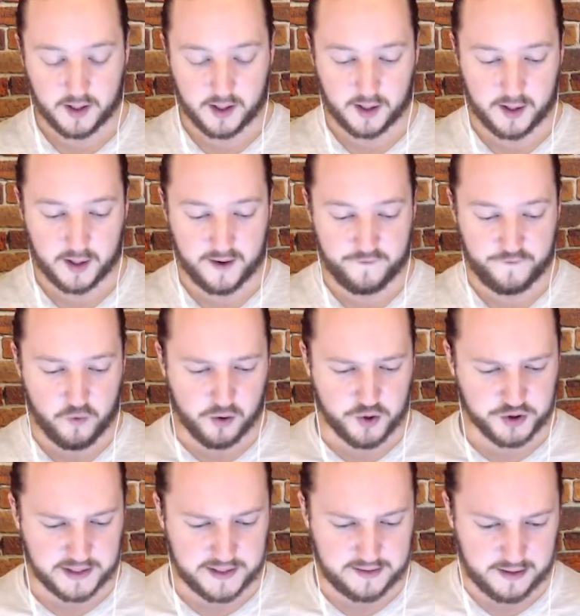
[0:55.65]
Uh,
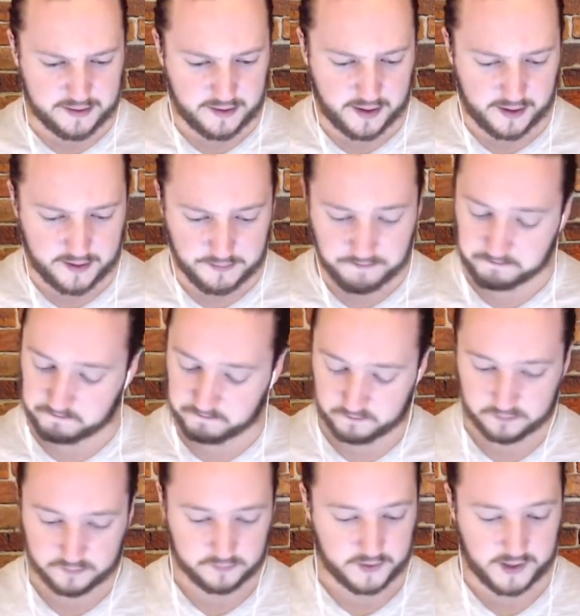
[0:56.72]
unfortunately, nothing, Honey,
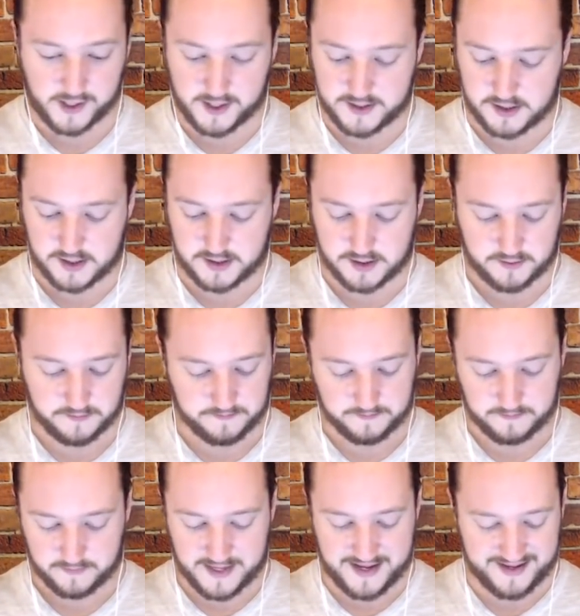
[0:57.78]
guys, this
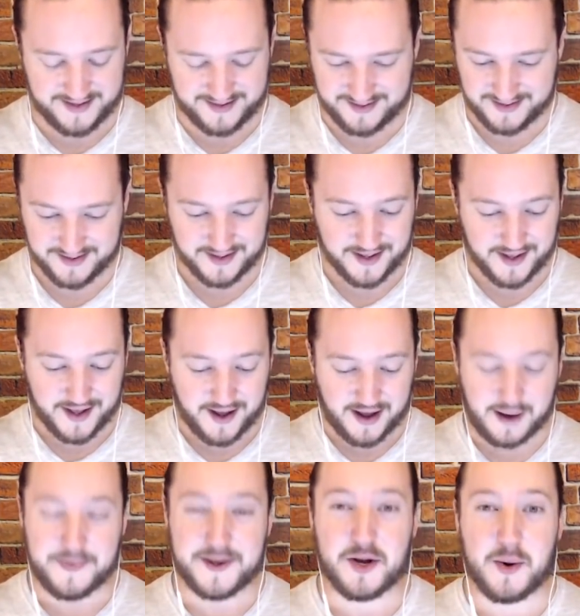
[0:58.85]

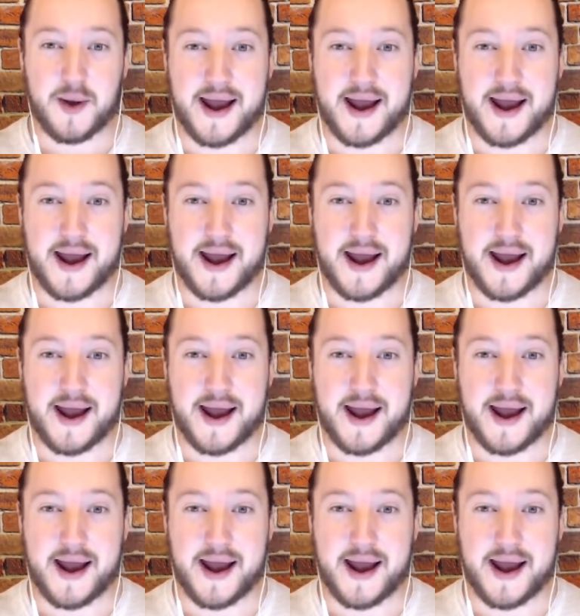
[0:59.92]
I'm going to go